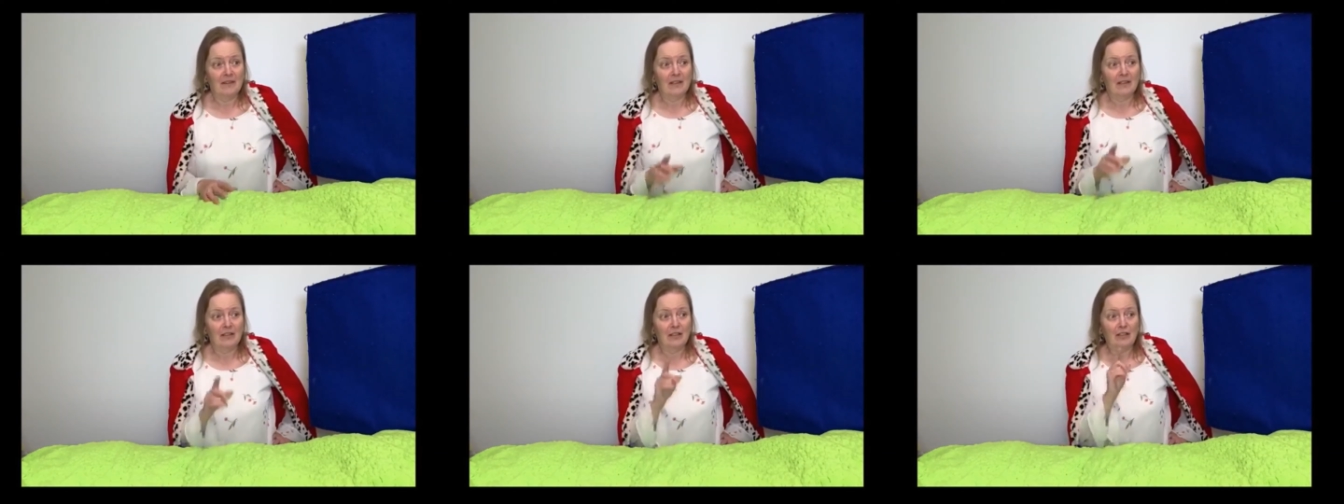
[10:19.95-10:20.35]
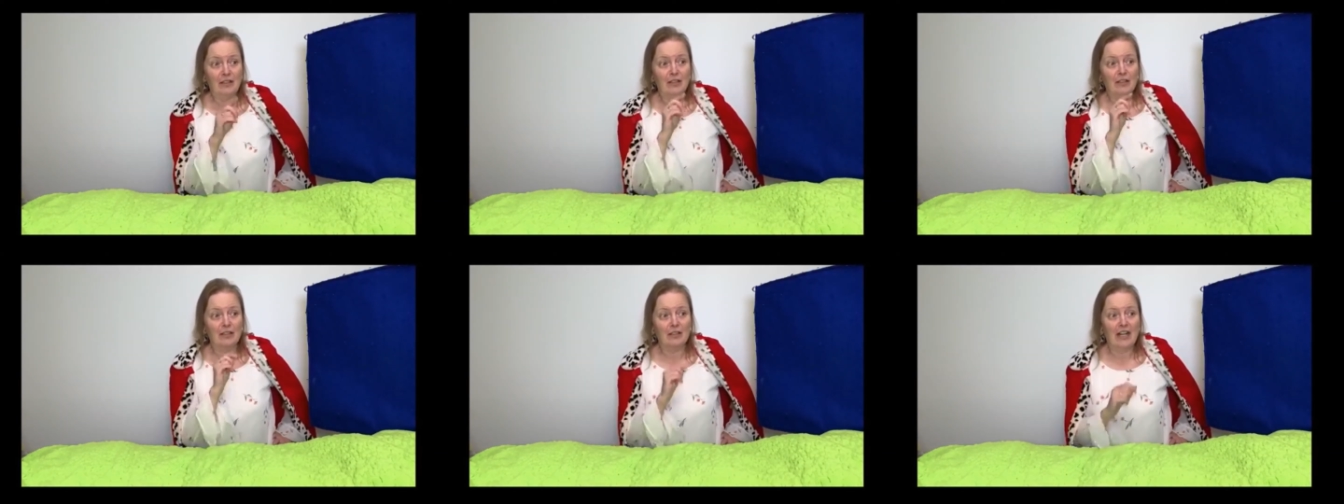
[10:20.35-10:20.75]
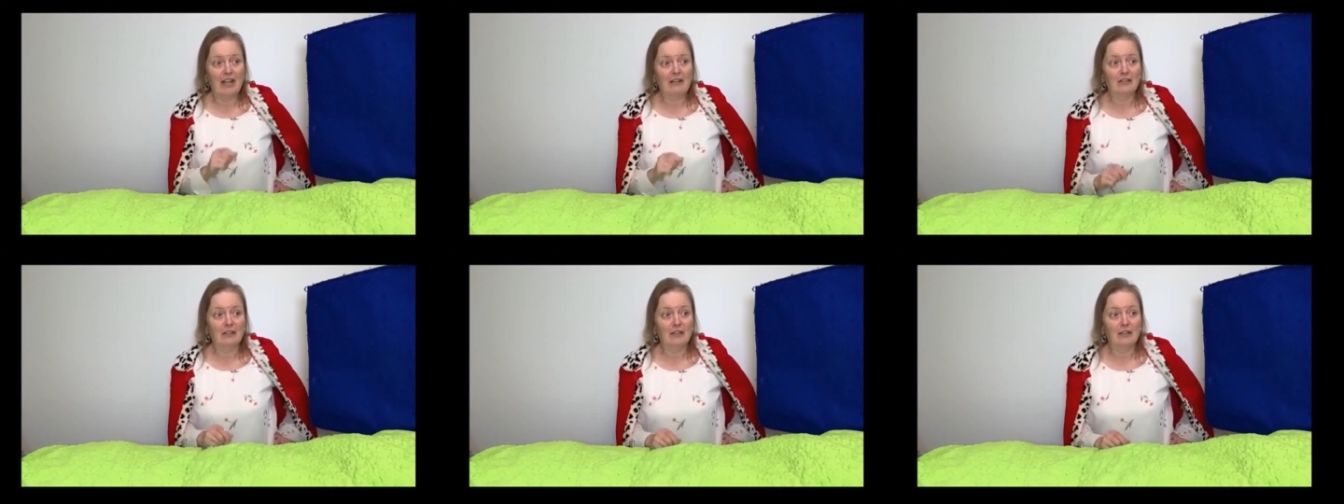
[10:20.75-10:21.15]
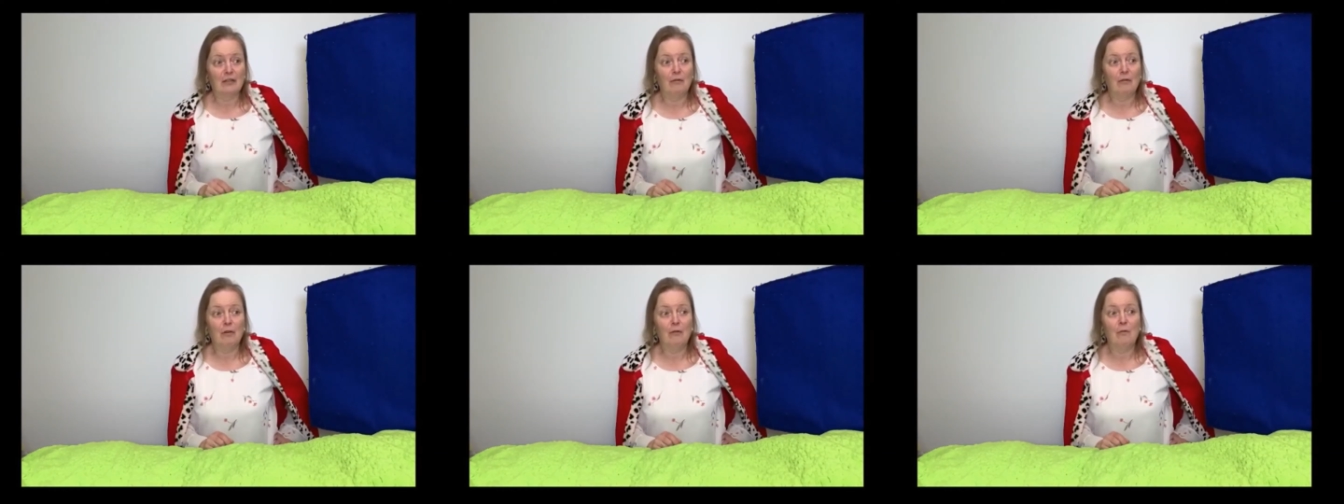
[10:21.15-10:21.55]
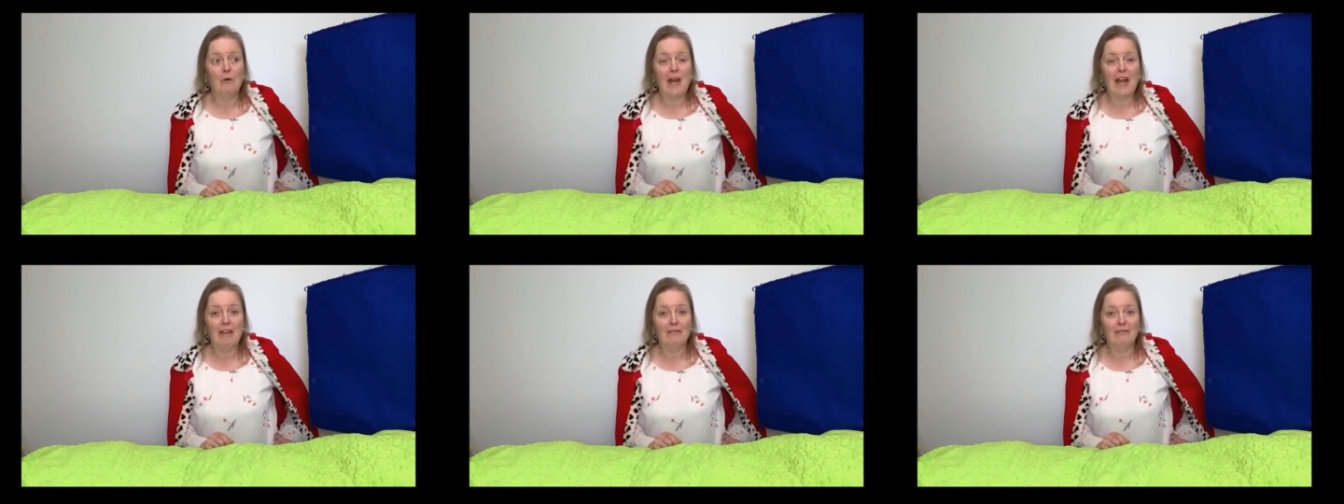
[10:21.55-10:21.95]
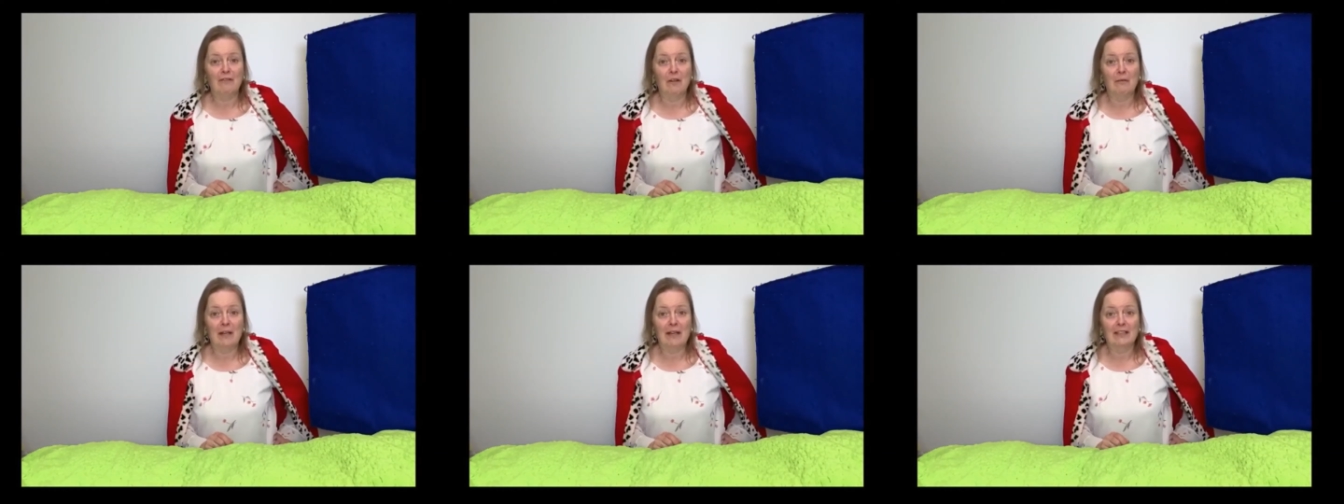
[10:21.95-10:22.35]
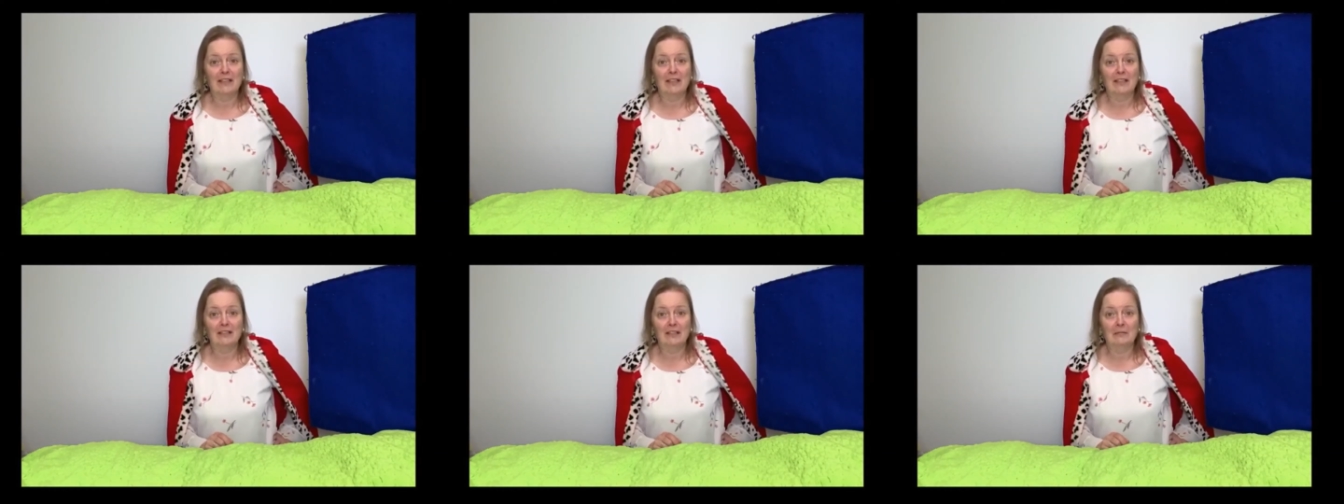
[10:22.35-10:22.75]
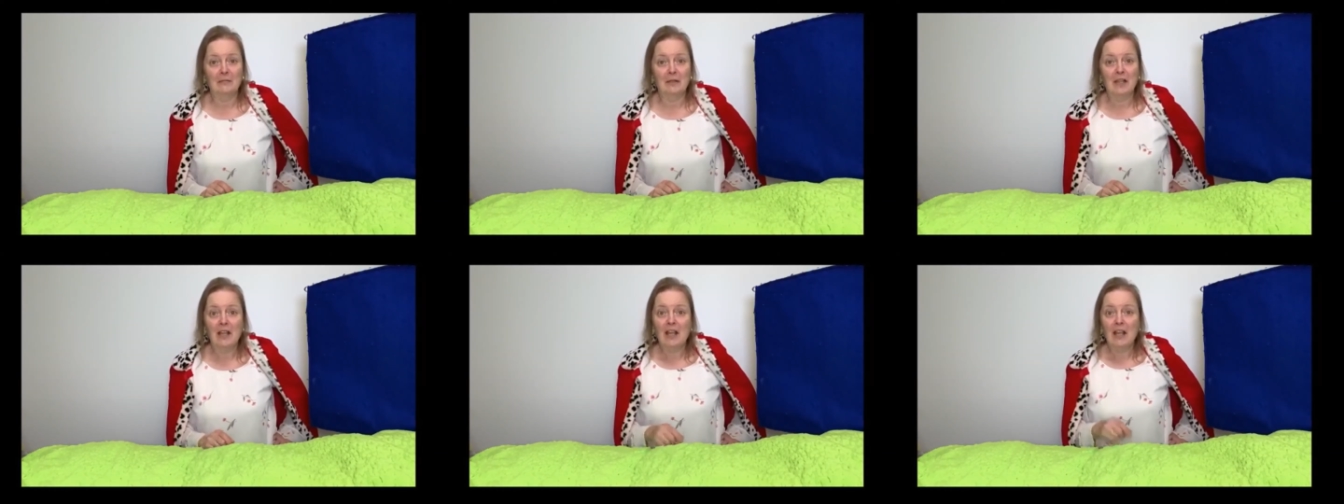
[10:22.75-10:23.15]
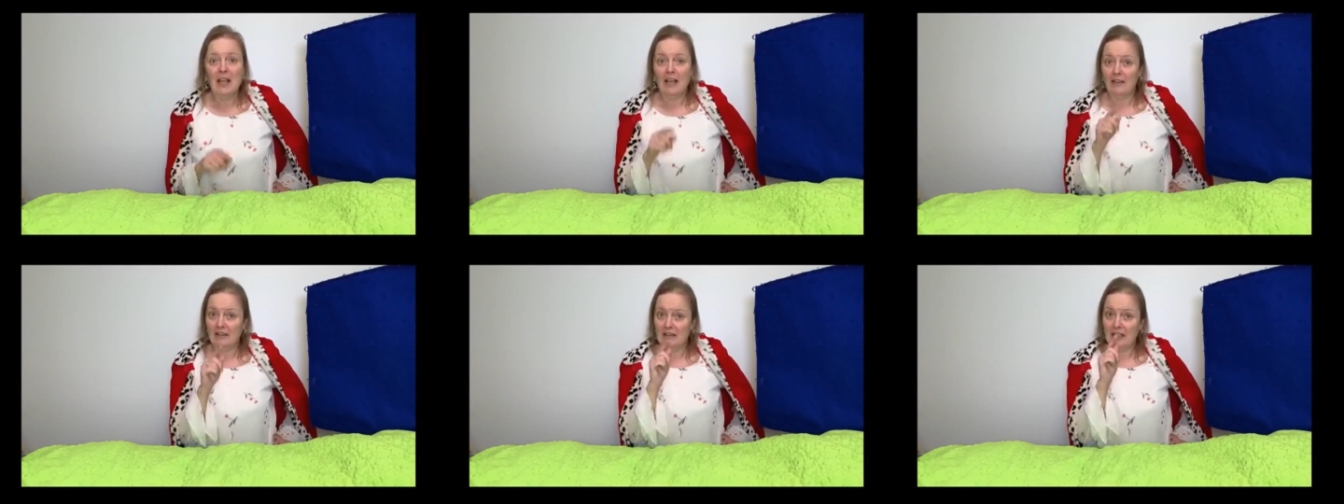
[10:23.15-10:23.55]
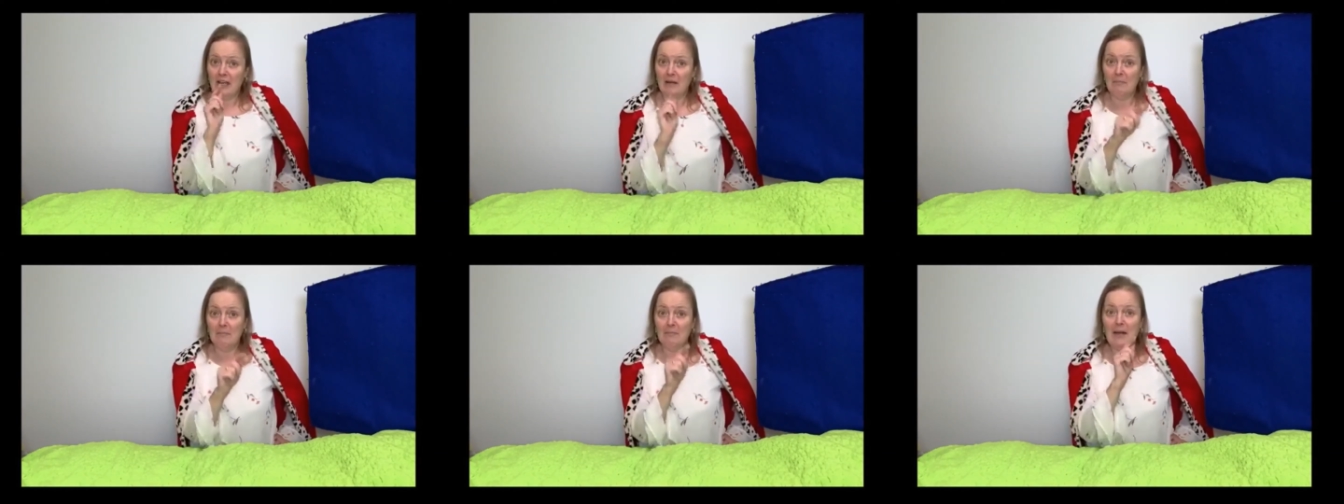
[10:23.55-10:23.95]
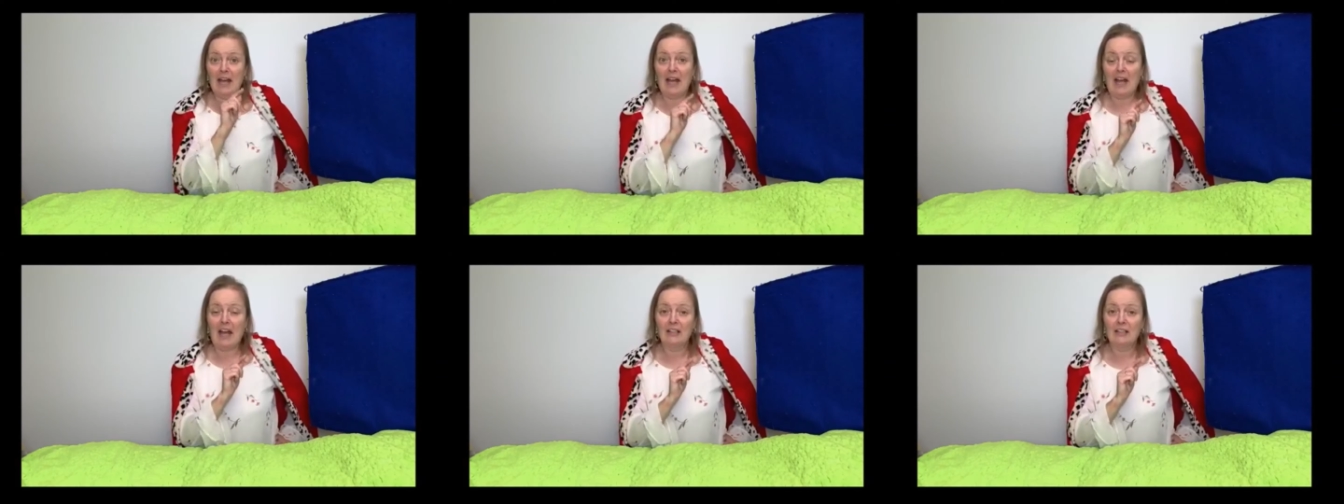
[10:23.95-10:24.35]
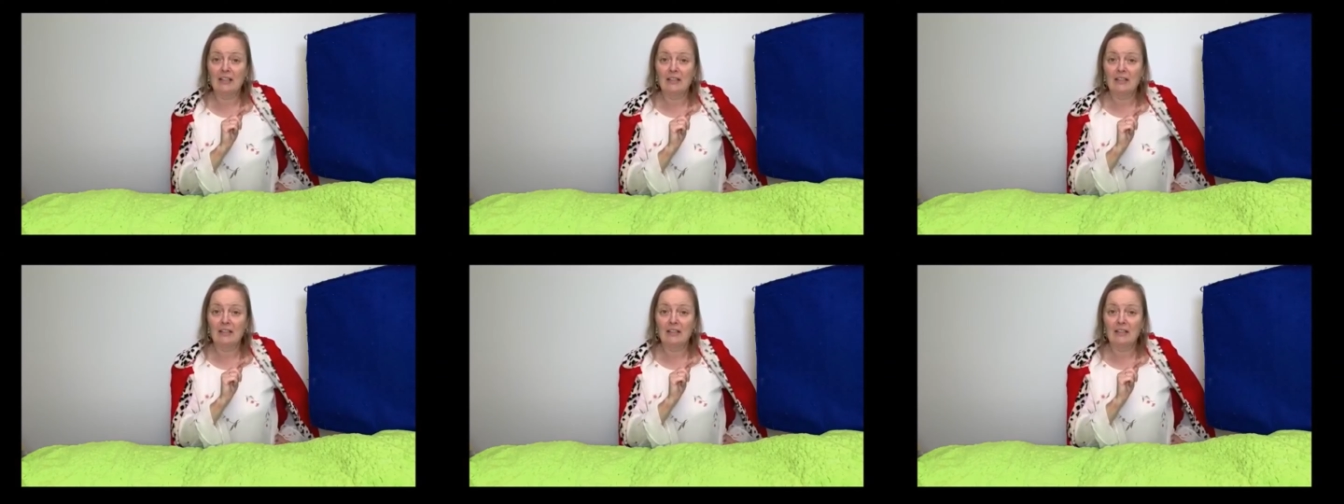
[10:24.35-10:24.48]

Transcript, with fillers: You're going to have to go away from my kingdom and come back